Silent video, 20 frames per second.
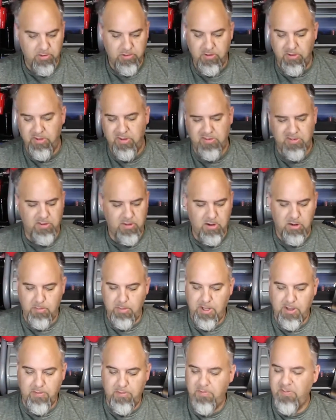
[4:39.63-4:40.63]
So this is gonna
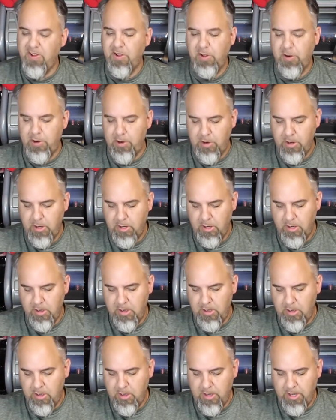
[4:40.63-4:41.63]
be a filler,
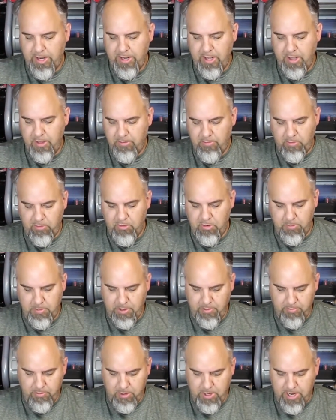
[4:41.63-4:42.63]
I guess, for
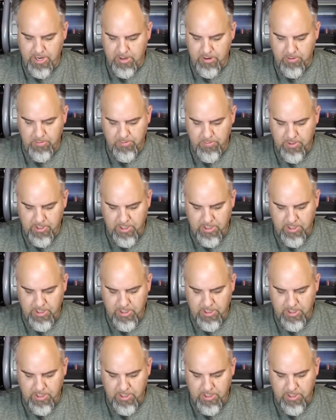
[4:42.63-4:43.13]
somebody for now.